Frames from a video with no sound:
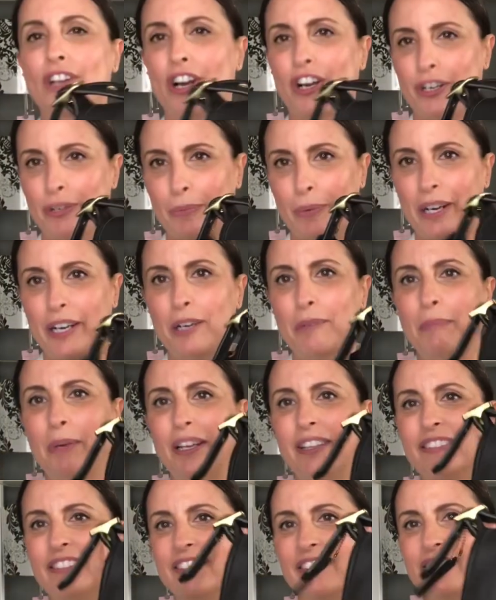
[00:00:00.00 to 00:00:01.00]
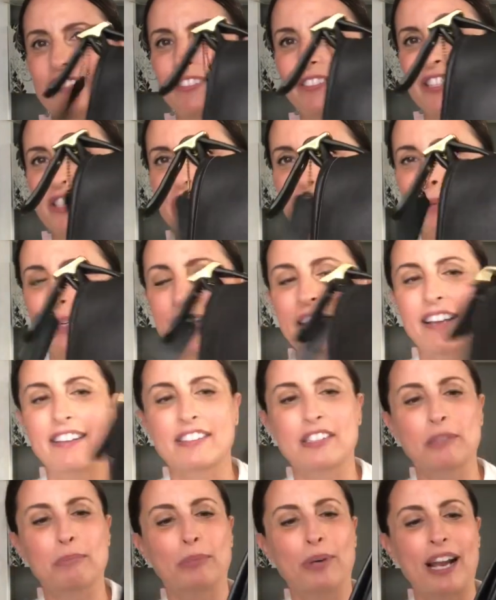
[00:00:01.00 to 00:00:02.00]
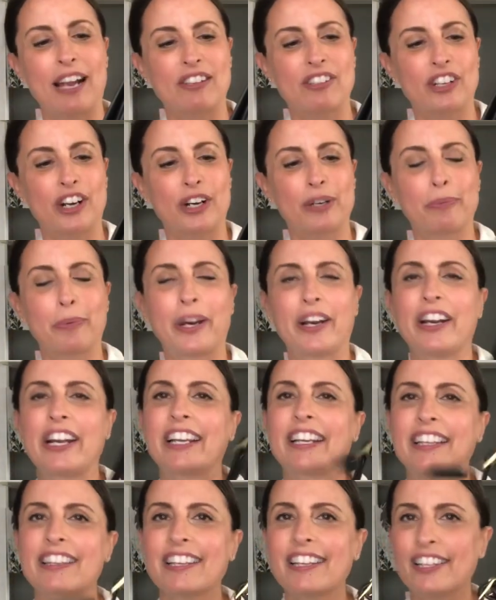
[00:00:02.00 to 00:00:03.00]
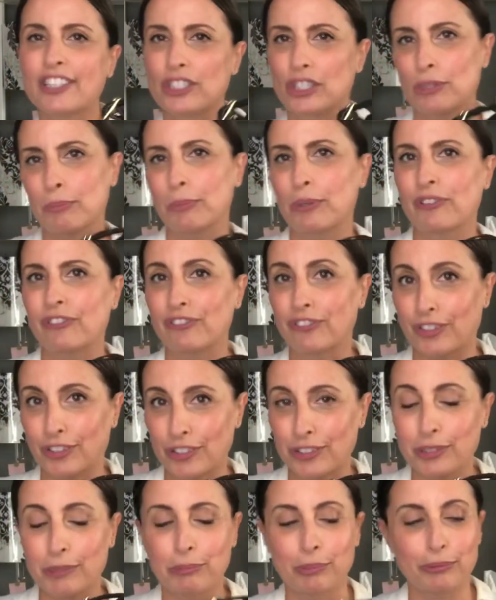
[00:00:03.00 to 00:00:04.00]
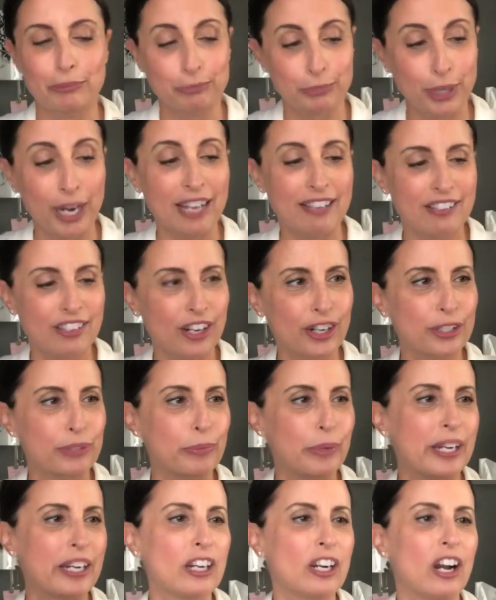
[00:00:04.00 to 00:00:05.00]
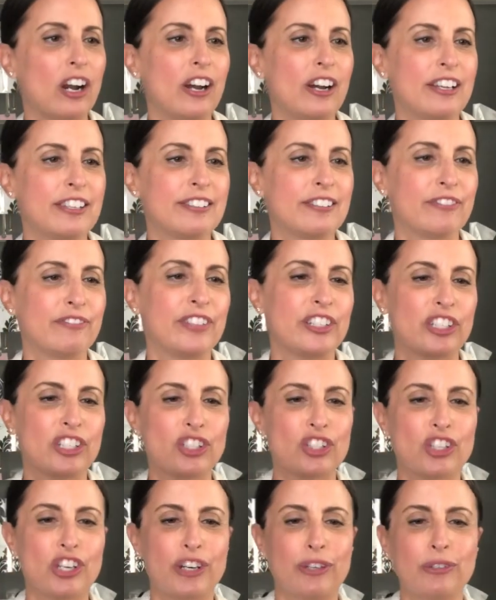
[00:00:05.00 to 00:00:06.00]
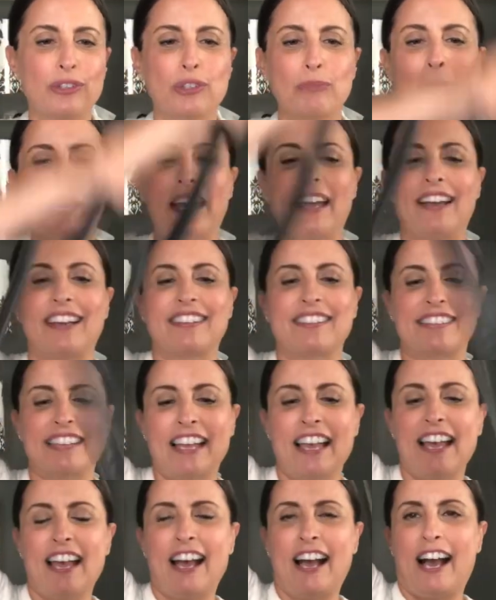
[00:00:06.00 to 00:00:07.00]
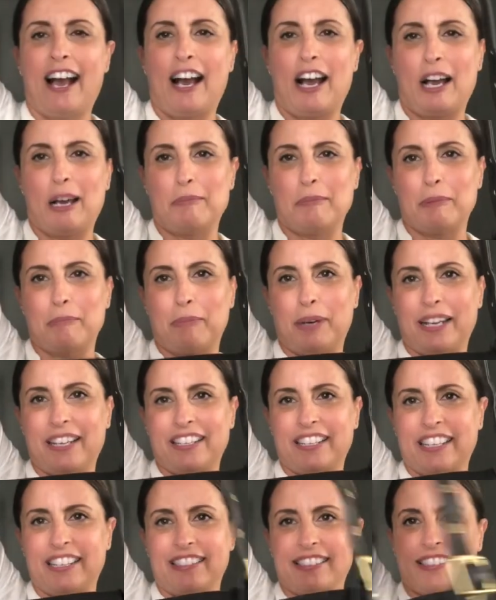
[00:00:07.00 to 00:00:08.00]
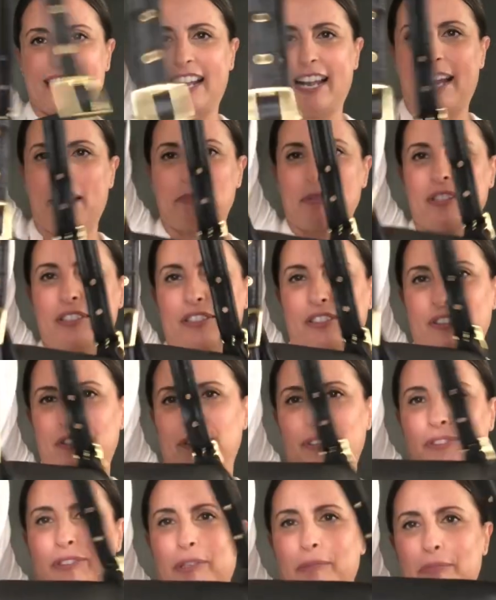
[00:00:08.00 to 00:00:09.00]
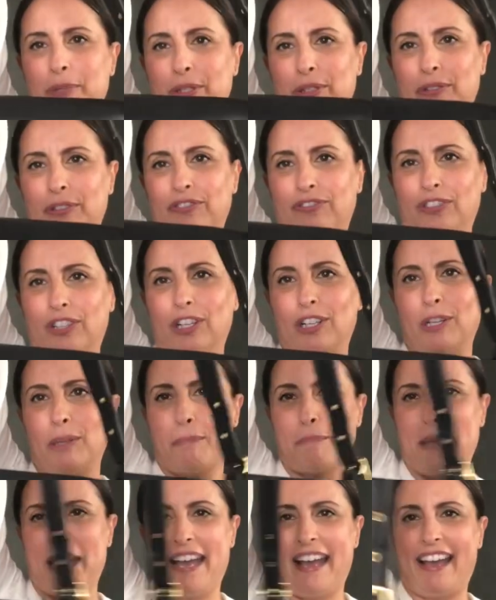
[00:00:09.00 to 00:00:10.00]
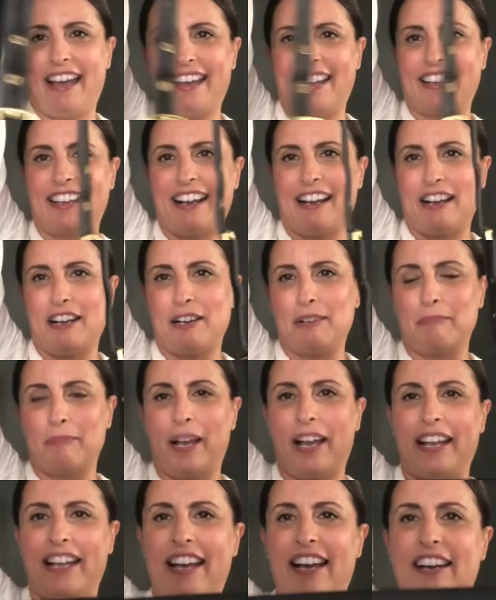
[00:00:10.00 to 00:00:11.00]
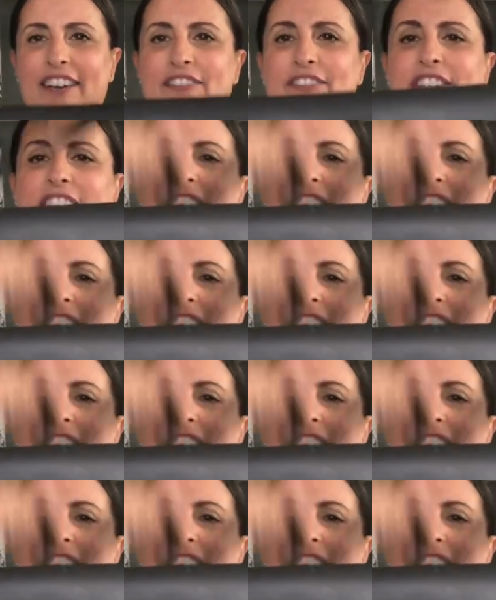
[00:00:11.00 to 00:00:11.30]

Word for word: hardware, but this one has the brass hardware, and I think I do prefer the brass hardware on vintage Coach bags, um, but it is an absolute beautiful bag. Um, I have,